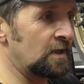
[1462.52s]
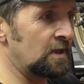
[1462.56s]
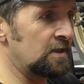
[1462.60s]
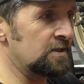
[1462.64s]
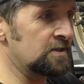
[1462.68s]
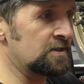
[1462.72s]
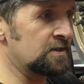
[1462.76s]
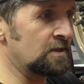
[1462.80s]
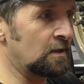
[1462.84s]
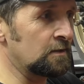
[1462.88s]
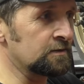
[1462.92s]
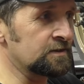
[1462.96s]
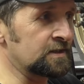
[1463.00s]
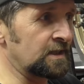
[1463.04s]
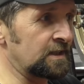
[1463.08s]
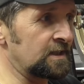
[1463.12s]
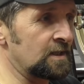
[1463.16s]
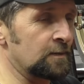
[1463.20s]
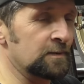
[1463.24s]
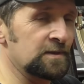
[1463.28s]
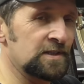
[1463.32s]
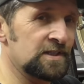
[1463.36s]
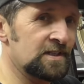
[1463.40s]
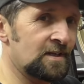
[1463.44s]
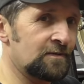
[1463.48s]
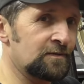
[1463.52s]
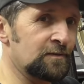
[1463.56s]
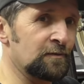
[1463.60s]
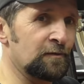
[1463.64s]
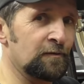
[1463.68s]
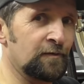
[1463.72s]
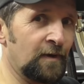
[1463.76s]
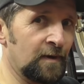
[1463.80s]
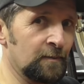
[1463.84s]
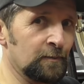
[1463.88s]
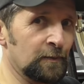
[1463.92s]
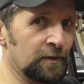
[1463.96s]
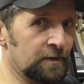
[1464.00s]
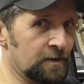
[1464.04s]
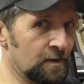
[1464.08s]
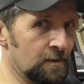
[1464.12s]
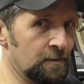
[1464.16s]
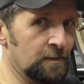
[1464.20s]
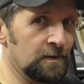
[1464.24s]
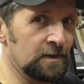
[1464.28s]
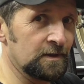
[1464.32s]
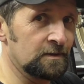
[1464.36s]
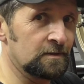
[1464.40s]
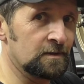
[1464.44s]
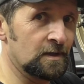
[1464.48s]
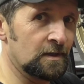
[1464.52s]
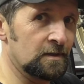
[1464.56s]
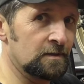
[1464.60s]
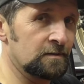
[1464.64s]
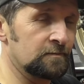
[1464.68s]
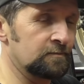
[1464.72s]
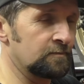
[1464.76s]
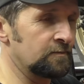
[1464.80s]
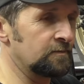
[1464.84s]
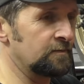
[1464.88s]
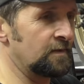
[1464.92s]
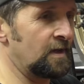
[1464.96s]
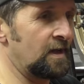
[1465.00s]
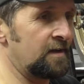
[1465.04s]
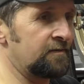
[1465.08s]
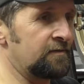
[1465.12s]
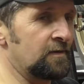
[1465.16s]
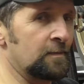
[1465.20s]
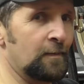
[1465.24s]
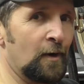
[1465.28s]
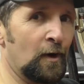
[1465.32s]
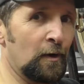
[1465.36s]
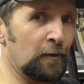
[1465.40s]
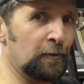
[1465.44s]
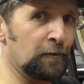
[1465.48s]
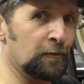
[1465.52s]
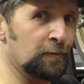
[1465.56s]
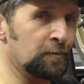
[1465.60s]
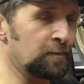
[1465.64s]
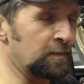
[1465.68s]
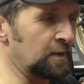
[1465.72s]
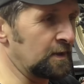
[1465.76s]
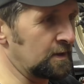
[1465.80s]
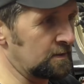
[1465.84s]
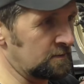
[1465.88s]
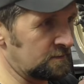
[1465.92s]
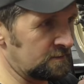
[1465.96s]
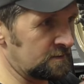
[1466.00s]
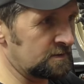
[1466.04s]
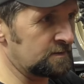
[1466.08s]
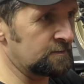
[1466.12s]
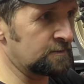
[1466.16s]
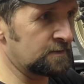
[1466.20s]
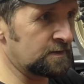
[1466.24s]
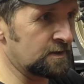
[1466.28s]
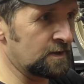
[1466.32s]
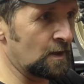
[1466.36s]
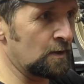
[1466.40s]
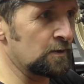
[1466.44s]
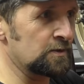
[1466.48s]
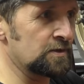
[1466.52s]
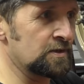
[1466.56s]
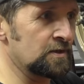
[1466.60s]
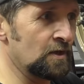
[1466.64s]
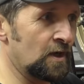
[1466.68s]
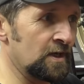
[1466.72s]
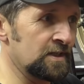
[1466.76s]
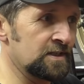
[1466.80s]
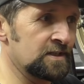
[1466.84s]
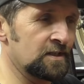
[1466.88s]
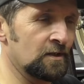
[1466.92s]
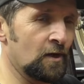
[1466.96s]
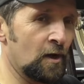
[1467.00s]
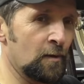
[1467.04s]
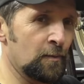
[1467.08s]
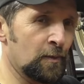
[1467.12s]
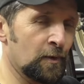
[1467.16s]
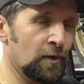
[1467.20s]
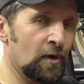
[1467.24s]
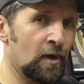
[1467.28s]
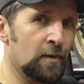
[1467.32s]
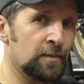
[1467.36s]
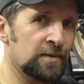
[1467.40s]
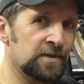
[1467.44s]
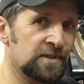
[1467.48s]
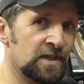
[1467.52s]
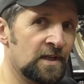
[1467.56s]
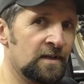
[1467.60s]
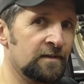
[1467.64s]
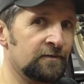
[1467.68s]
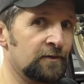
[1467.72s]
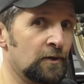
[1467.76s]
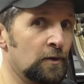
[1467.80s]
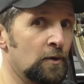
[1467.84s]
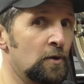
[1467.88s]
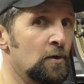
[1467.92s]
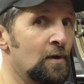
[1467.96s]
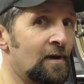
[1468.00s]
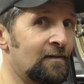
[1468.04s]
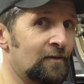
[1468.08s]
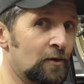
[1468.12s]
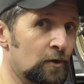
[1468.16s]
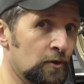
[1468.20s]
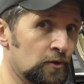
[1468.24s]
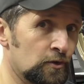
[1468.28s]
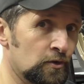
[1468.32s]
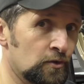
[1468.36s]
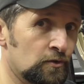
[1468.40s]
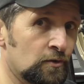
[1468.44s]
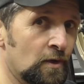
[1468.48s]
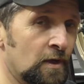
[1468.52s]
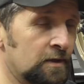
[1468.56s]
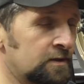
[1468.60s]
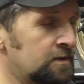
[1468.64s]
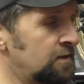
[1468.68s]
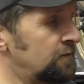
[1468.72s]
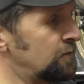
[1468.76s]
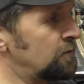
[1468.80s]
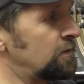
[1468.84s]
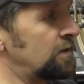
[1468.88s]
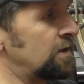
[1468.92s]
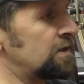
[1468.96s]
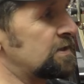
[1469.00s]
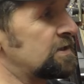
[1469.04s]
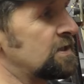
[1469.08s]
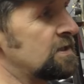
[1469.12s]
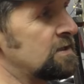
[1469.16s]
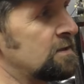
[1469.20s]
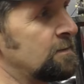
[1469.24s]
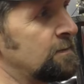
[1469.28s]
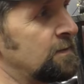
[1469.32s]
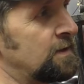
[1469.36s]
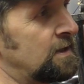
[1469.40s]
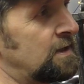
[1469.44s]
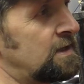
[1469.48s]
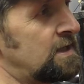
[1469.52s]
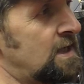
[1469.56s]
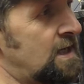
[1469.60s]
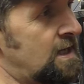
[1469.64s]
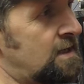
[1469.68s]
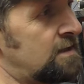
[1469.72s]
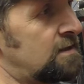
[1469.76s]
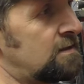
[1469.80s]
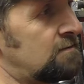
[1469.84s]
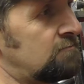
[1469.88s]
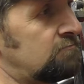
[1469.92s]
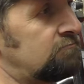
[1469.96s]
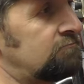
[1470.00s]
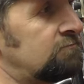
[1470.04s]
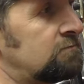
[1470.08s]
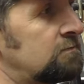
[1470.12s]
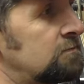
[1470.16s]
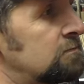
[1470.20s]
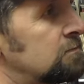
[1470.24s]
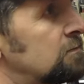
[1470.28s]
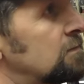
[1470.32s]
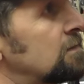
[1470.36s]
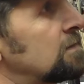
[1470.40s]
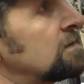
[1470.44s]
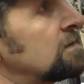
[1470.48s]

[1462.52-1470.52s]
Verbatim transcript: insulting, then we just have some fun with them and, and F them off. But those 99.9% of you who have constructive criticism that, yeah, mm, mm,